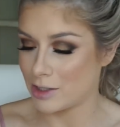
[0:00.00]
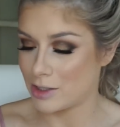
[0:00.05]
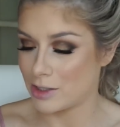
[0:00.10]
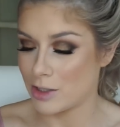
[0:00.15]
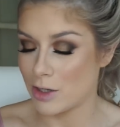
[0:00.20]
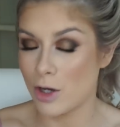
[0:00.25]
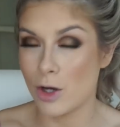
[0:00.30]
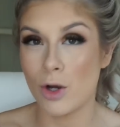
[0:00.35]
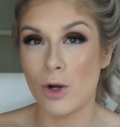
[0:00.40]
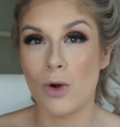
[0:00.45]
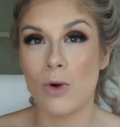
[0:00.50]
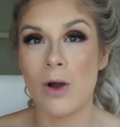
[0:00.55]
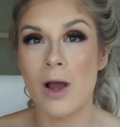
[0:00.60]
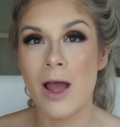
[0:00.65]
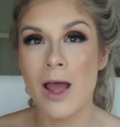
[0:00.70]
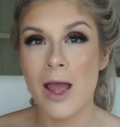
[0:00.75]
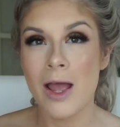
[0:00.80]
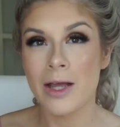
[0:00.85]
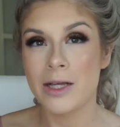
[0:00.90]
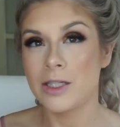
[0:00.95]
So
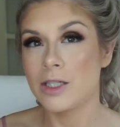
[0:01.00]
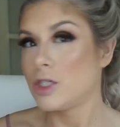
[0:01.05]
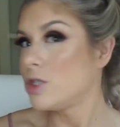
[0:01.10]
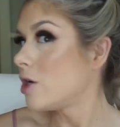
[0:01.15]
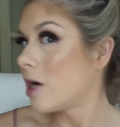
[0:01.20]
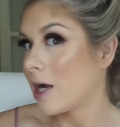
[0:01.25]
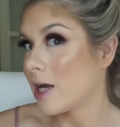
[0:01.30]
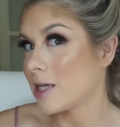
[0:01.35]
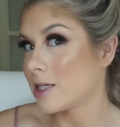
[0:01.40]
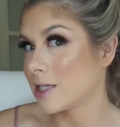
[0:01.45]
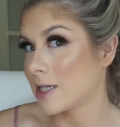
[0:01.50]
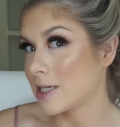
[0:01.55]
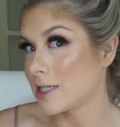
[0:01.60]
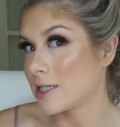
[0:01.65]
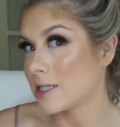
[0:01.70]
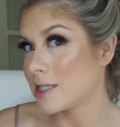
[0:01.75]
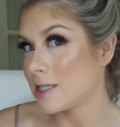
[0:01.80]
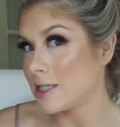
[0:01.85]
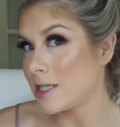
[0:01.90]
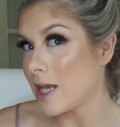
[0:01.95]
as you guys can
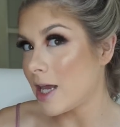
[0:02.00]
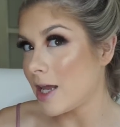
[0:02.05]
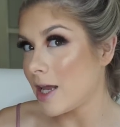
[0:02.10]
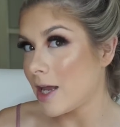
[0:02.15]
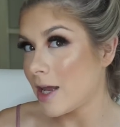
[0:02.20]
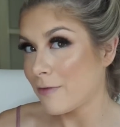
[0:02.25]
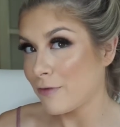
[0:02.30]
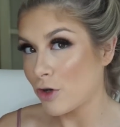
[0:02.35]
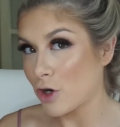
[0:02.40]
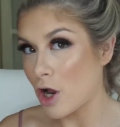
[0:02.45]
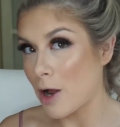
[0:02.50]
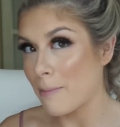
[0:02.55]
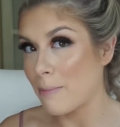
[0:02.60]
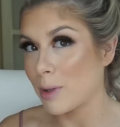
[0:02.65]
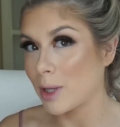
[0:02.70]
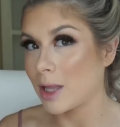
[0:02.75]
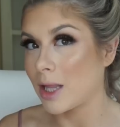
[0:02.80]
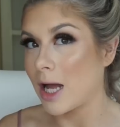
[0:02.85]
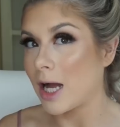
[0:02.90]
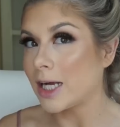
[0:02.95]
see, if you're
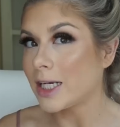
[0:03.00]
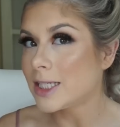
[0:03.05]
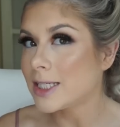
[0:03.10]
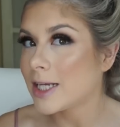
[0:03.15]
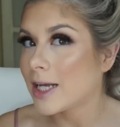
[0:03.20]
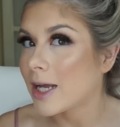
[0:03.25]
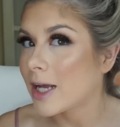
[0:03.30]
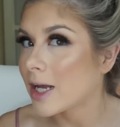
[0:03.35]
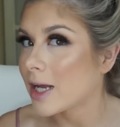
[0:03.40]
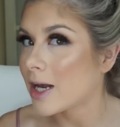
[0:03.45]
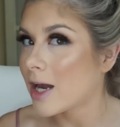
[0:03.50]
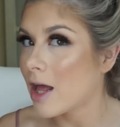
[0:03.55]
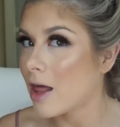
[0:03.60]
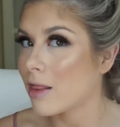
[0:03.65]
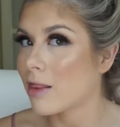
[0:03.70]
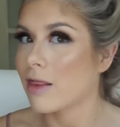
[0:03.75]
not blinded,